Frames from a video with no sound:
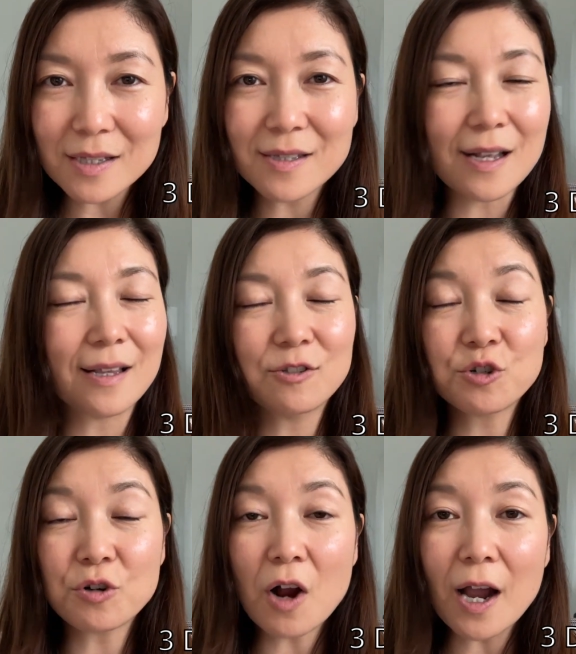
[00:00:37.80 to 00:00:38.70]
and then
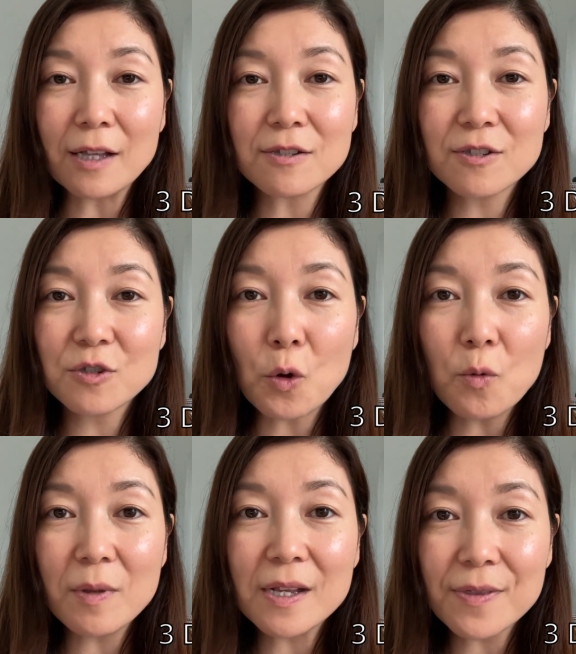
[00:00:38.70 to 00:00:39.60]
tried so
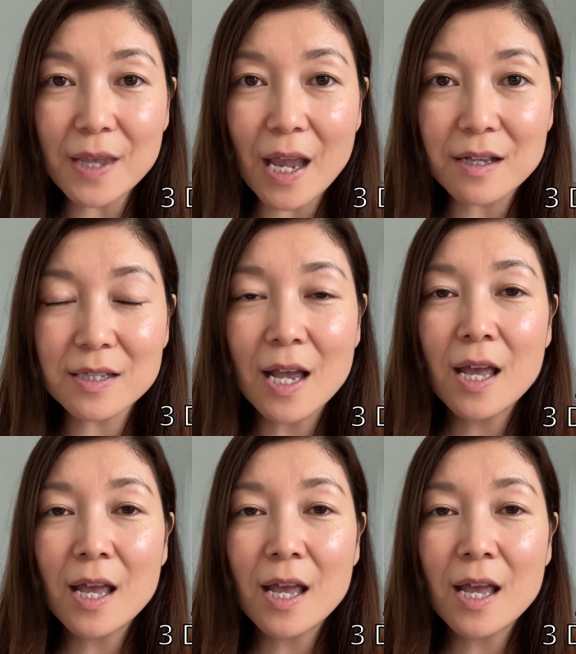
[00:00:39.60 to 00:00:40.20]
many things.